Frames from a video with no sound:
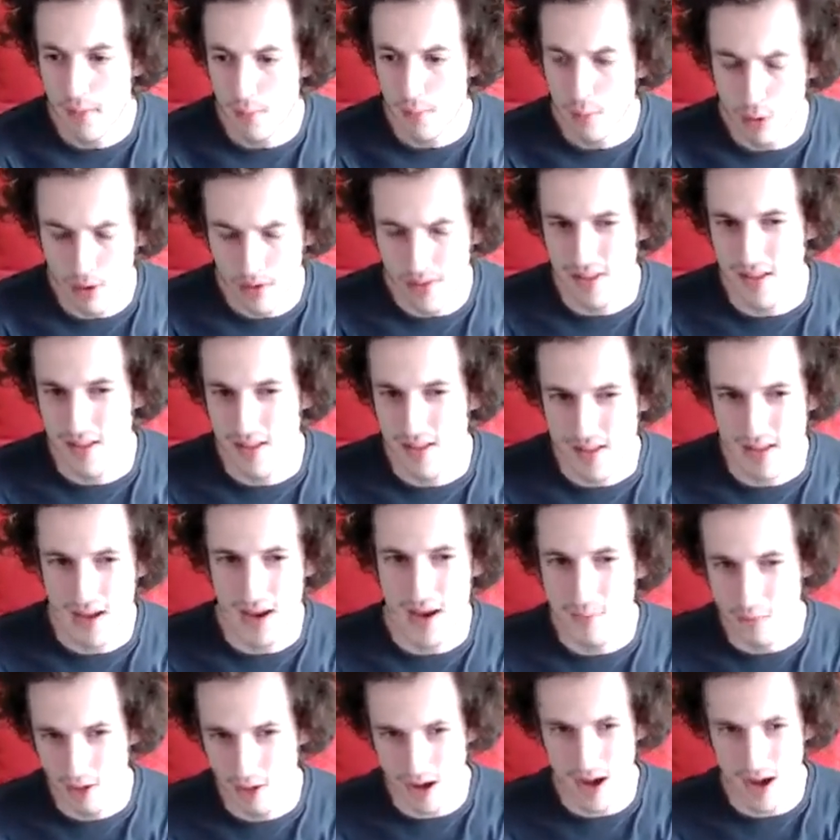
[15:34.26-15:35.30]
employ the
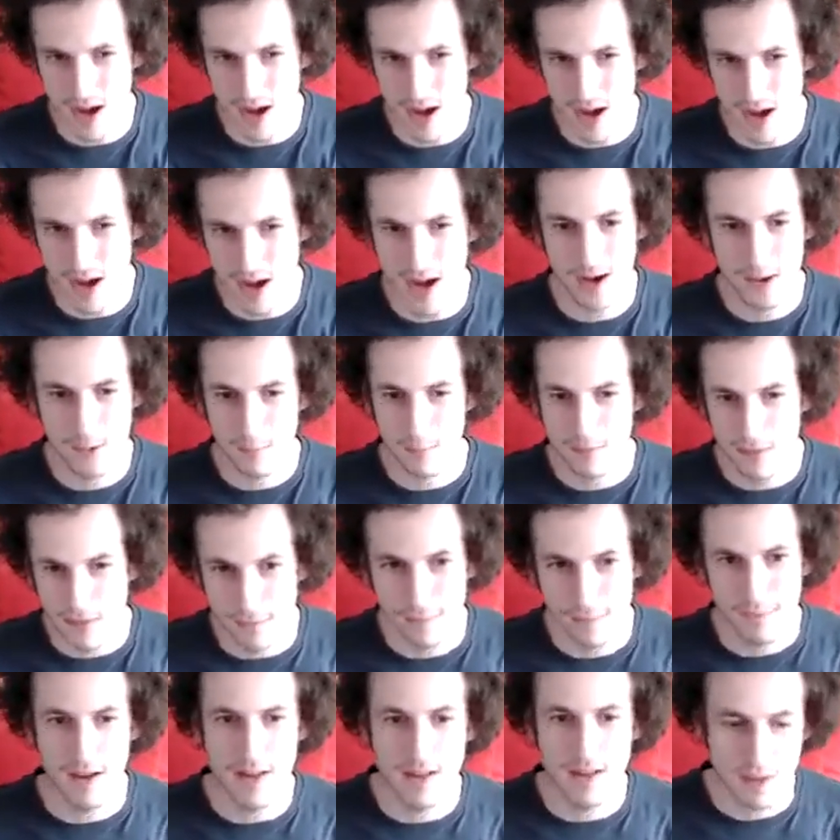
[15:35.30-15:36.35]
same kind of
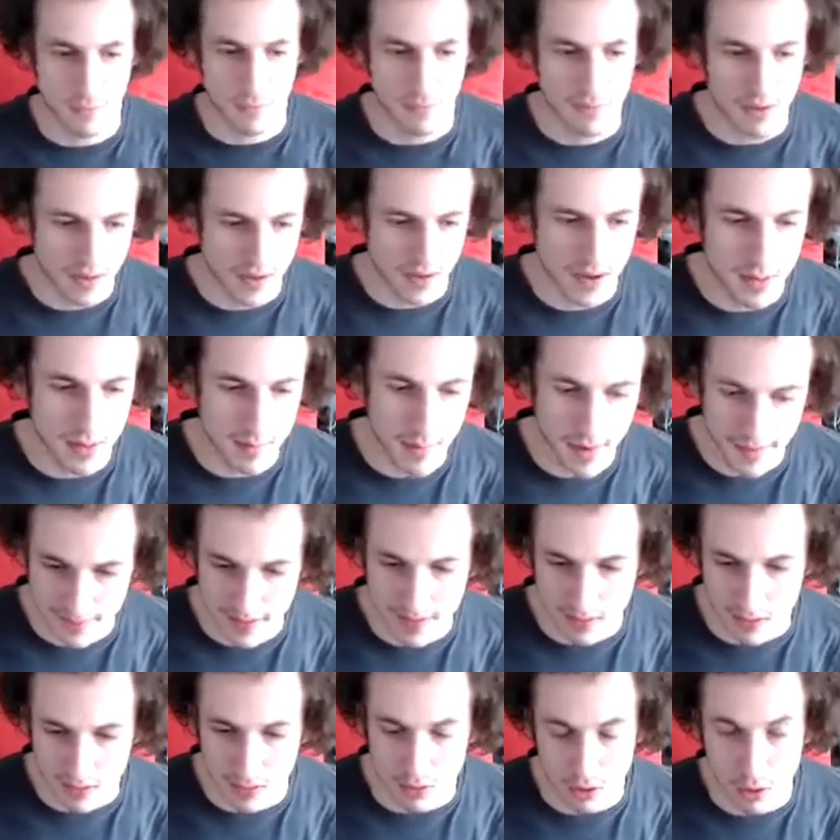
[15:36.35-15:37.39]
defensive scheme. I
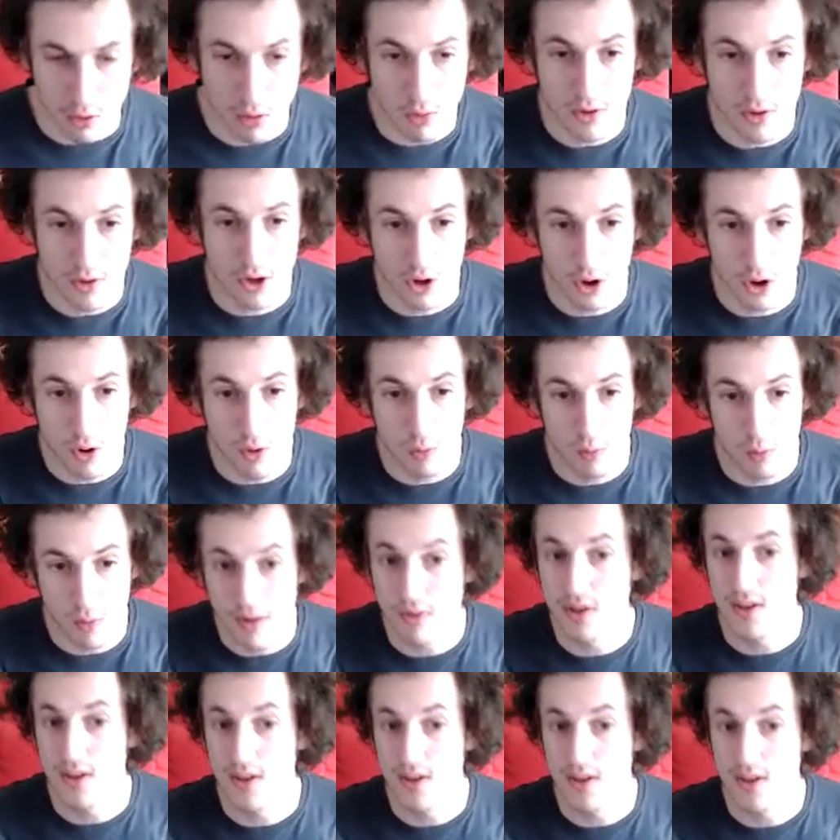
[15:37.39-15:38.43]
think that they're going to go
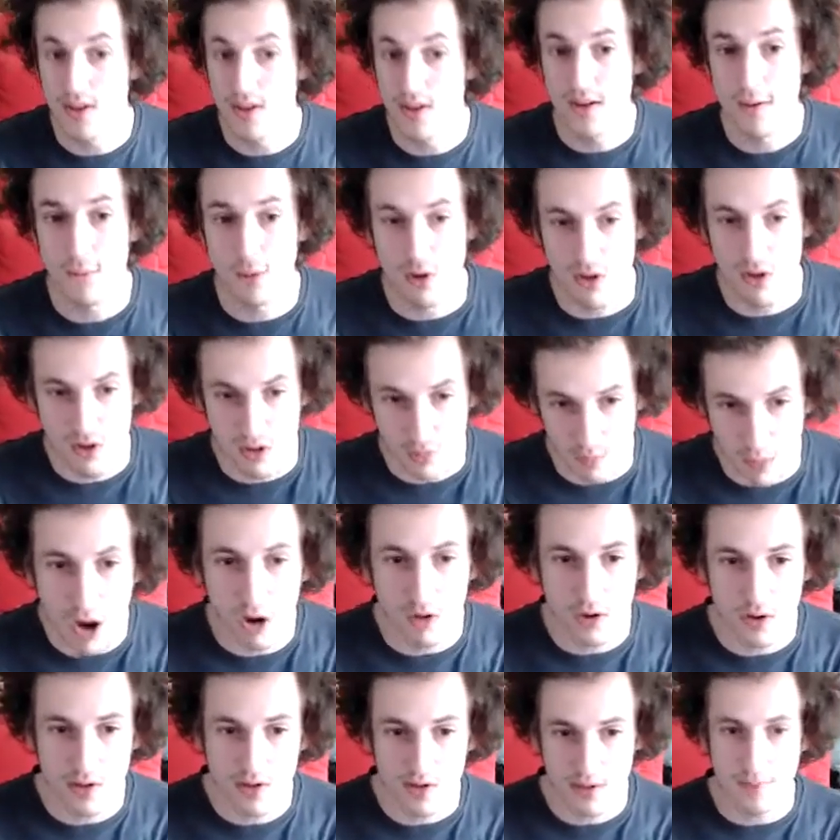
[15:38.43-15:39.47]
relatively
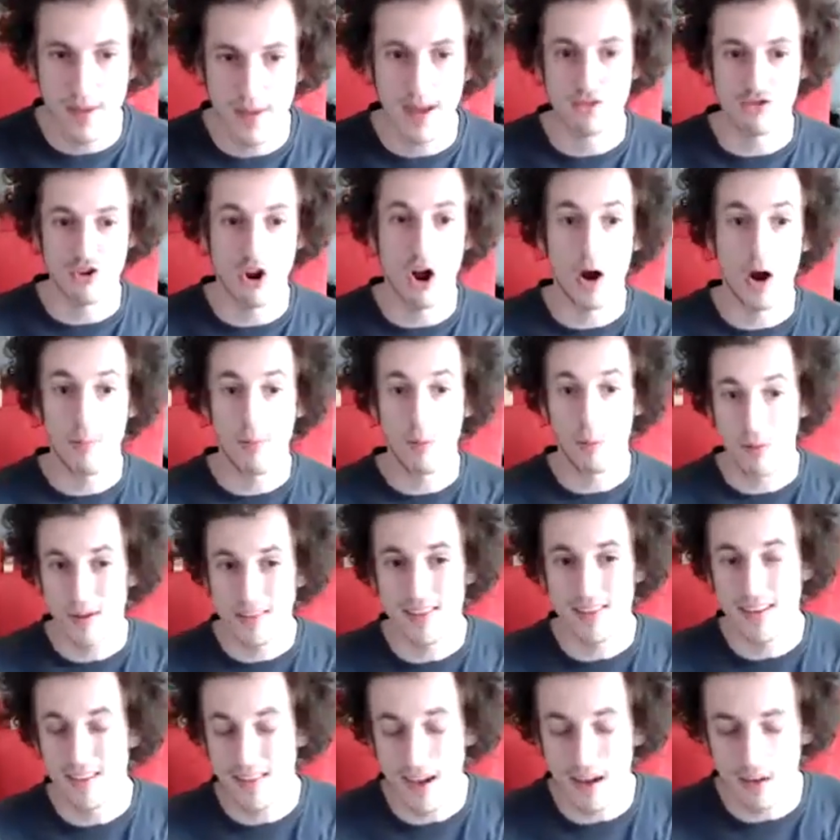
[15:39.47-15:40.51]
smaller to match up
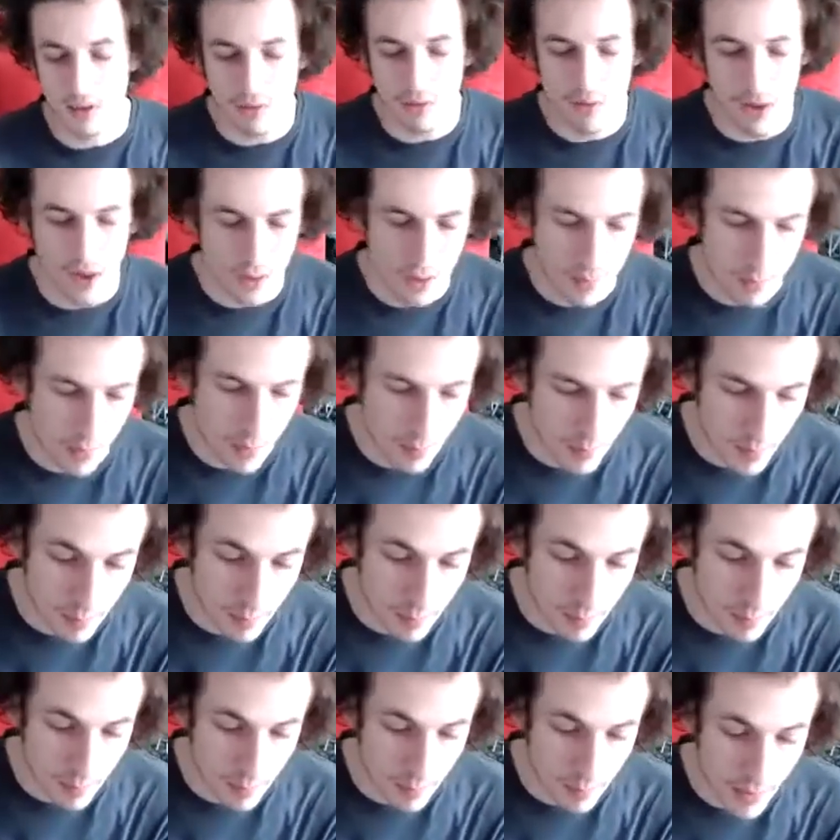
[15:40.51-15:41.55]
with the death lineup a
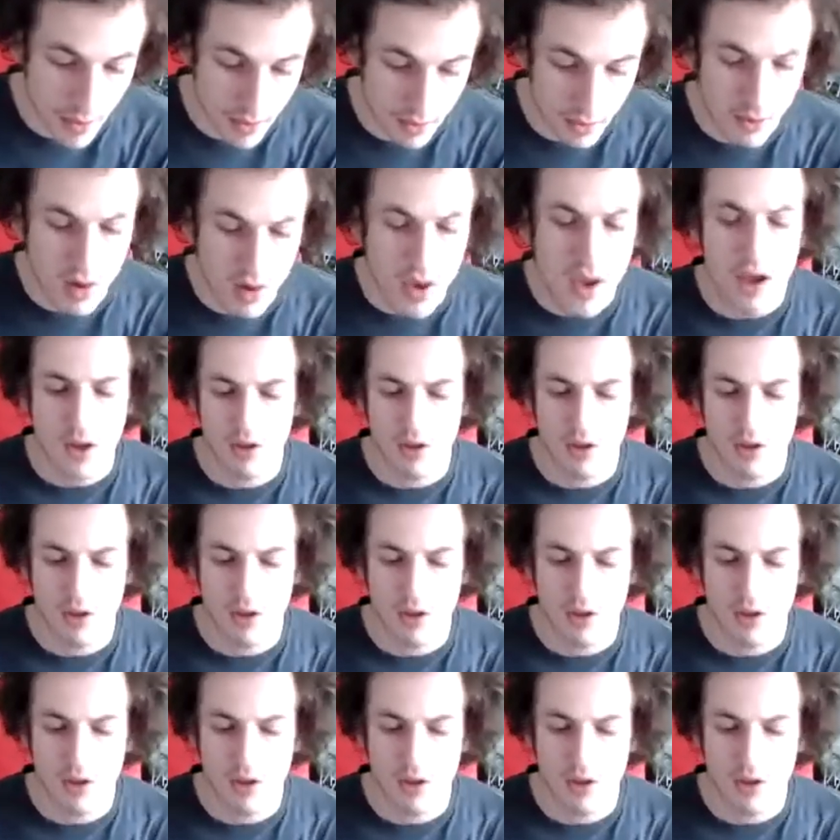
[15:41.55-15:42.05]
bit better.